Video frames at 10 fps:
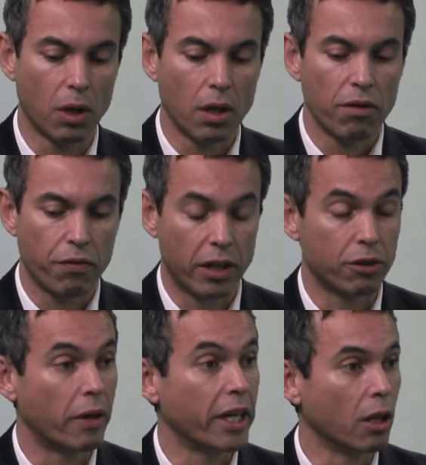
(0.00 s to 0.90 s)

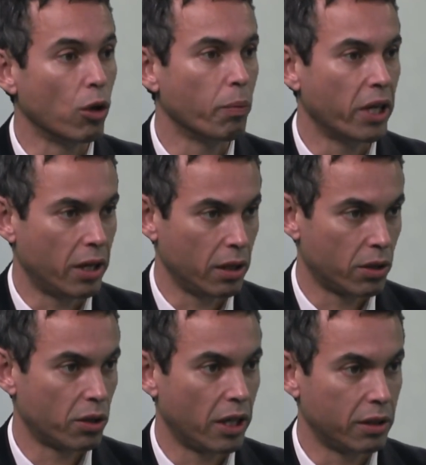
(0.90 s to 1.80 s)
further
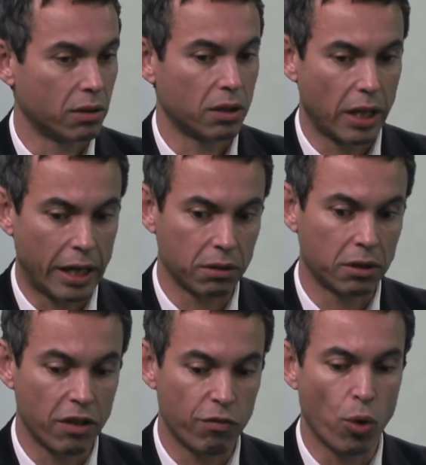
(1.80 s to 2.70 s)
illuminate and
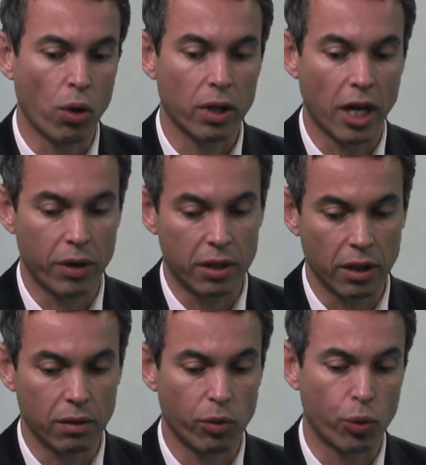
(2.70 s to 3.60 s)
give more
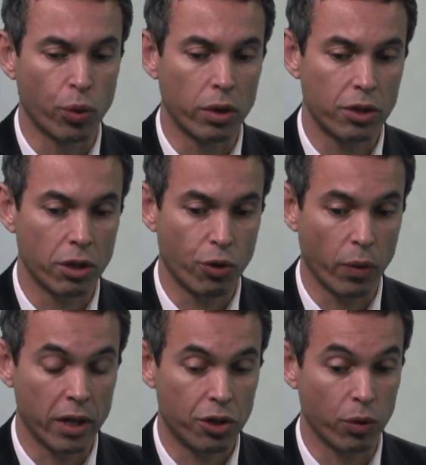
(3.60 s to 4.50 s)
clarity to the
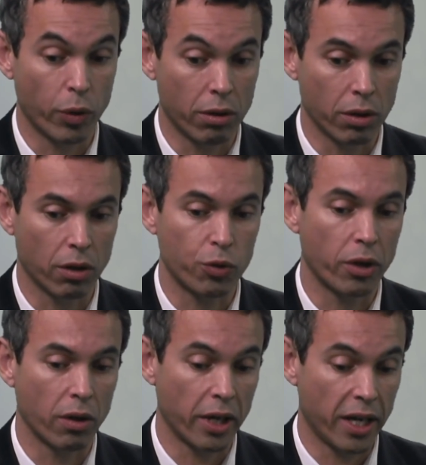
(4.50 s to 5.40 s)
situation, whether or not we're
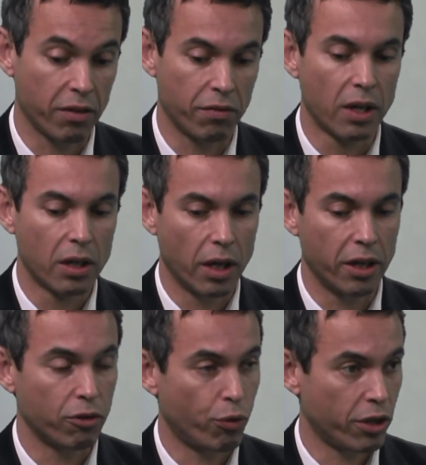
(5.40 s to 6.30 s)
going to have an
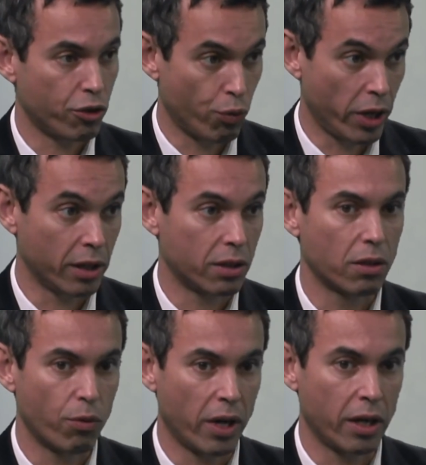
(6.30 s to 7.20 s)
interest rate
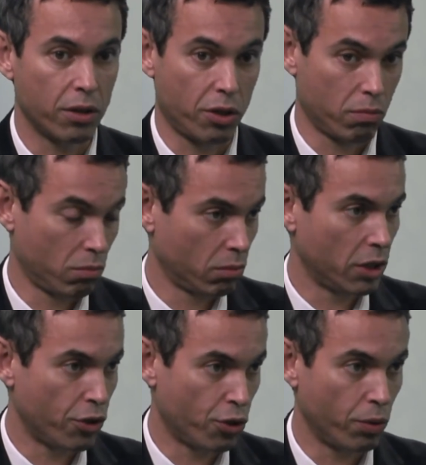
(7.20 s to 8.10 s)
rise
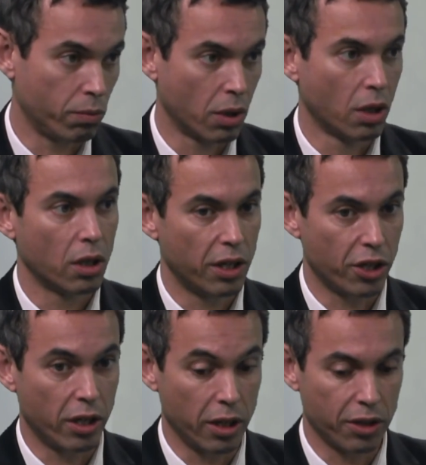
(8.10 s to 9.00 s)
as
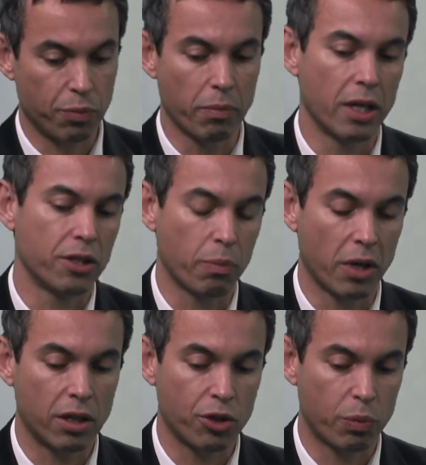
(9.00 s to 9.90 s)
early as
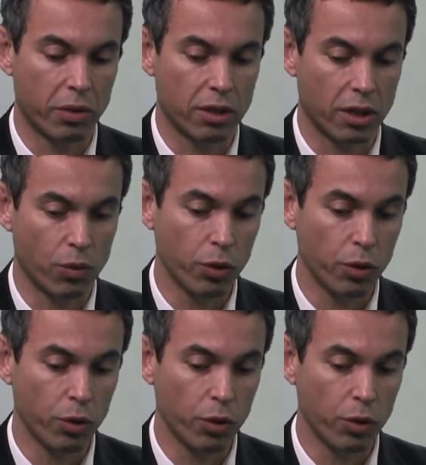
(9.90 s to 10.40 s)
March. But we'll